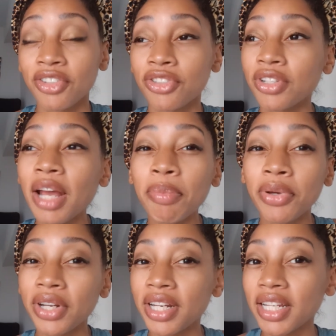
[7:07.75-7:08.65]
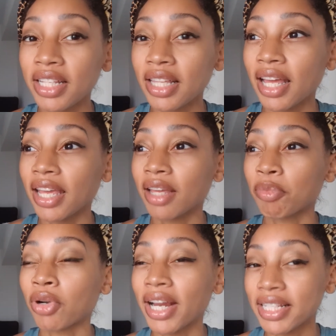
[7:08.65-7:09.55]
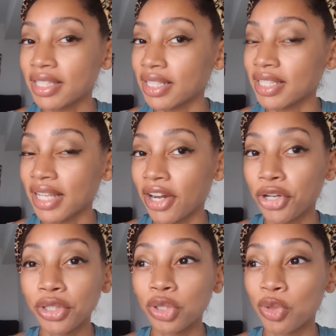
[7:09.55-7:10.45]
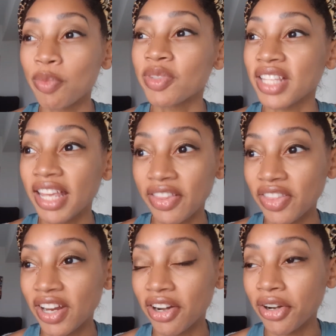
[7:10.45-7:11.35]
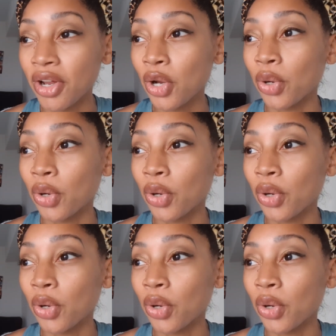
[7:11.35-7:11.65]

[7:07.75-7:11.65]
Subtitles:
Do not put any like priceless heirlooms in there